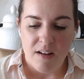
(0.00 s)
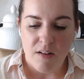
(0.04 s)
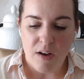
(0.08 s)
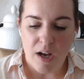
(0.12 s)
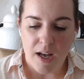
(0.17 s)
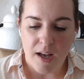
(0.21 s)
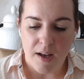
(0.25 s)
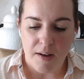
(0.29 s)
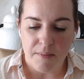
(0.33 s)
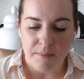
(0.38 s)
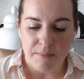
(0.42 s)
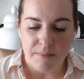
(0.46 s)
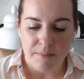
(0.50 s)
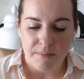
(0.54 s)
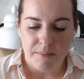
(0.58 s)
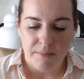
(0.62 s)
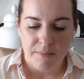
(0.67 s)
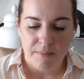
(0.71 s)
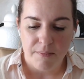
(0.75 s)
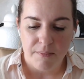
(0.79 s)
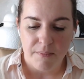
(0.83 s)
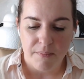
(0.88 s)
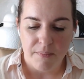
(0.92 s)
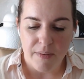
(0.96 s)
And
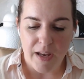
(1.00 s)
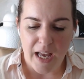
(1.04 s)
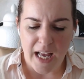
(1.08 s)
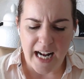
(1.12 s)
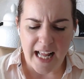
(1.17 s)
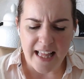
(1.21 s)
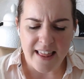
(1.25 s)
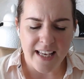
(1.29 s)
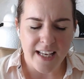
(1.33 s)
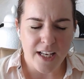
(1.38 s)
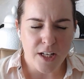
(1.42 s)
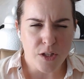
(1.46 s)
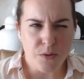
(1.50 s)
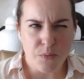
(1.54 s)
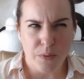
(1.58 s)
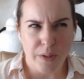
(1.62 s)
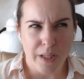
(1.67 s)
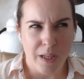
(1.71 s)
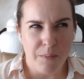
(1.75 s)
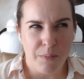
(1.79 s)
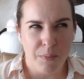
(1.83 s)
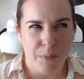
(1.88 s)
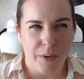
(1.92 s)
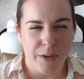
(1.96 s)
I think it's
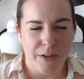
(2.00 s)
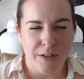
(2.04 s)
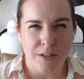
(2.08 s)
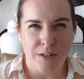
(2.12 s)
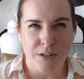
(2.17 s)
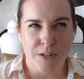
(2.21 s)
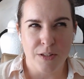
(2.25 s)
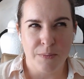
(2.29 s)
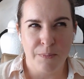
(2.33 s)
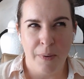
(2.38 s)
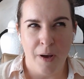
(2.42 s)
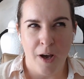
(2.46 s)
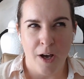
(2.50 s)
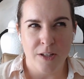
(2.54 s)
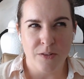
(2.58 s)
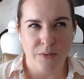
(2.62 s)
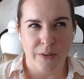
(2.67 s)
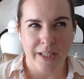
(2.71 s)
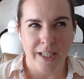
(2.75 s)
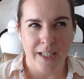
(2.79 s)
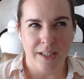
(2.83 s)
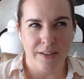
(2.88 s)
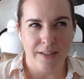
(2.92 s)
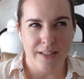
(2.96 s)
really important to just pause
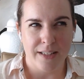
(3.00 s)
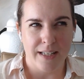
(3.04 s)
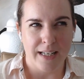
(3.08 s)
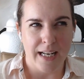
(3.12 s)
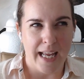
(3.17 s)
right here.